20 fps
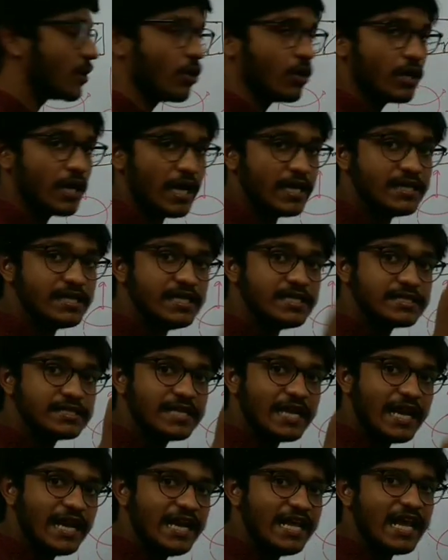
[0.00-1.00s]
naught, and this
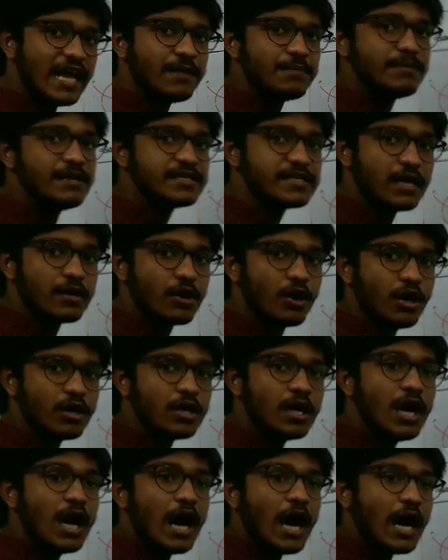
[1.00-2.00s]
del E and beta
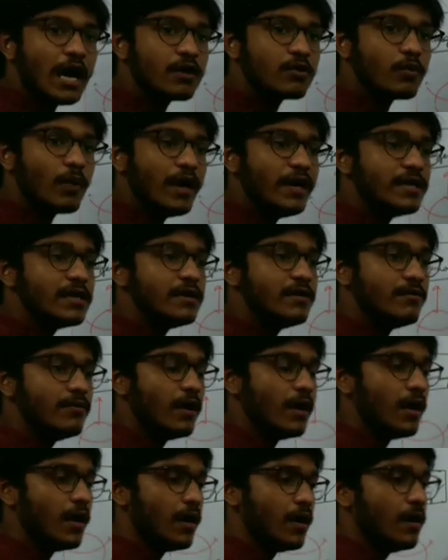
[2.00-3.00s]
naught are quite
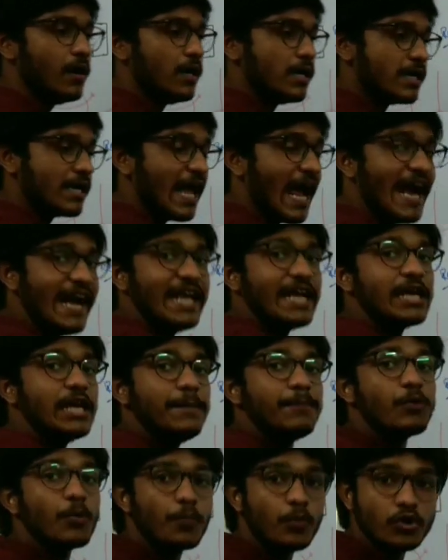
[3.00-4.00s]

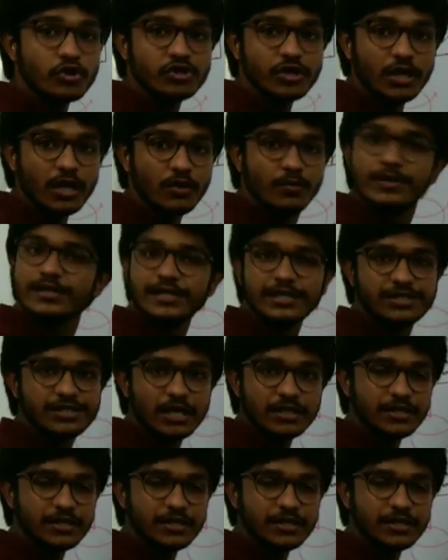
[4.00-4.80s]
directly proportional with each